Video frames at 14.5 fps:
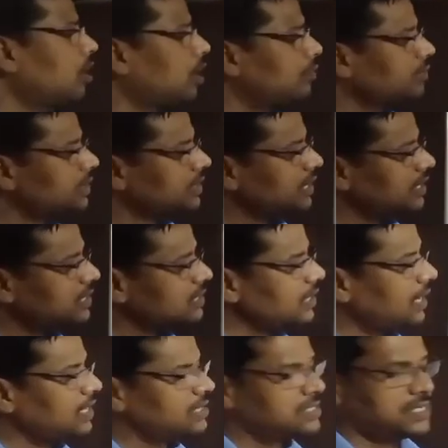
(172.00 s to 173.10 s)
after getting the
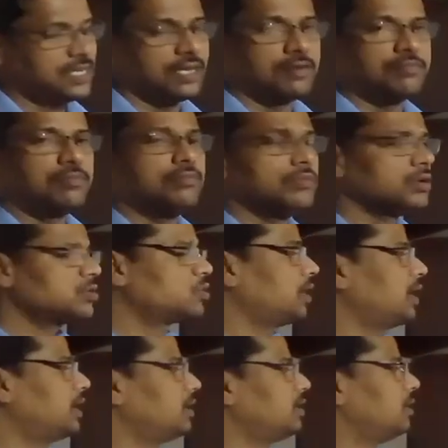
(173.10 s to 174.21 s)
LCM
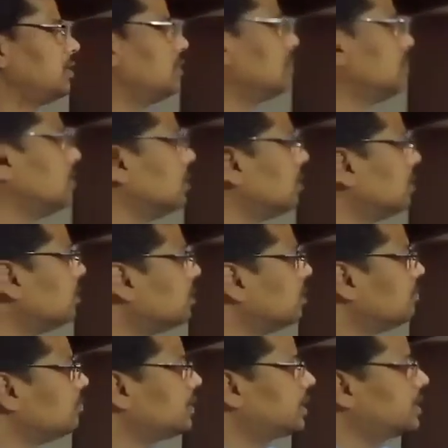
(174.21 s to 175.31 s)
12,
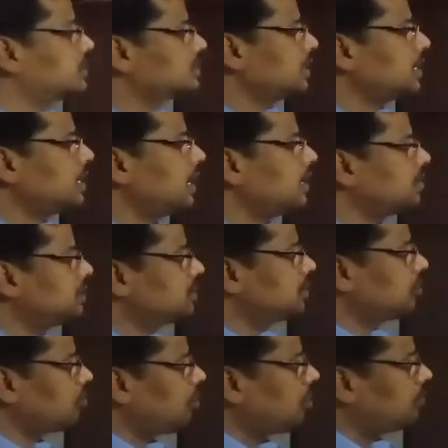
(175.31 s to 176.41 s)
we can say that
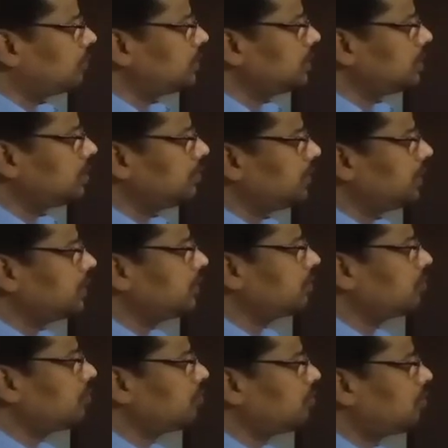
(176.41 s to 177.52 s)
the common denominator
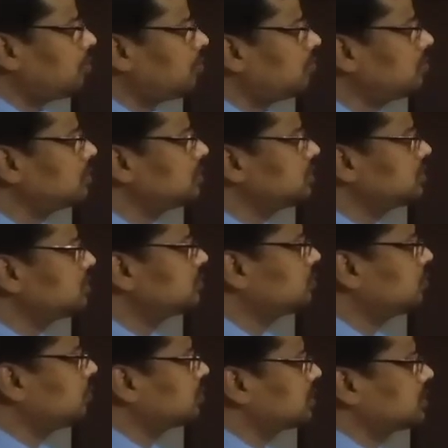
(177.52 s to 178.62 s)
of all these
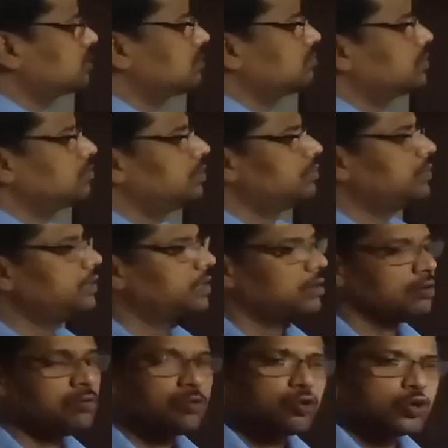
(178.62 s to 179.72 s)
four rational numbers will be
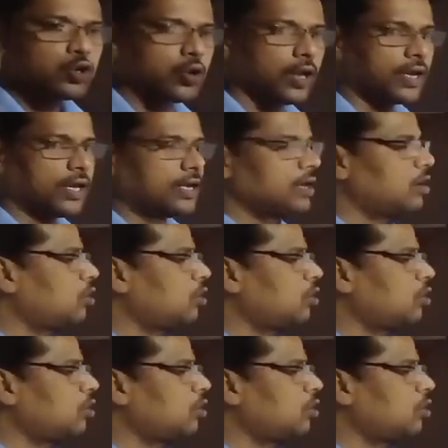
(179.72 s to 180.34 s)
now 12. And